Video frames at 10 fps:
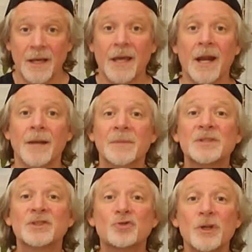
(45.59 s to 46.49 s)
And I am
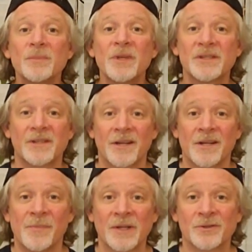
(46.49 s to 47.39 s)
extremely
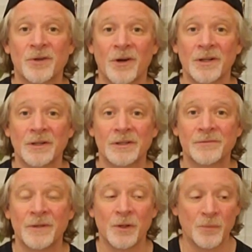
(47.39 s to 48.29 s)
excited about starting this
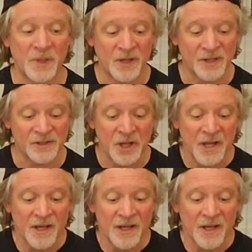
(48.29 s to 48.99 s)
video because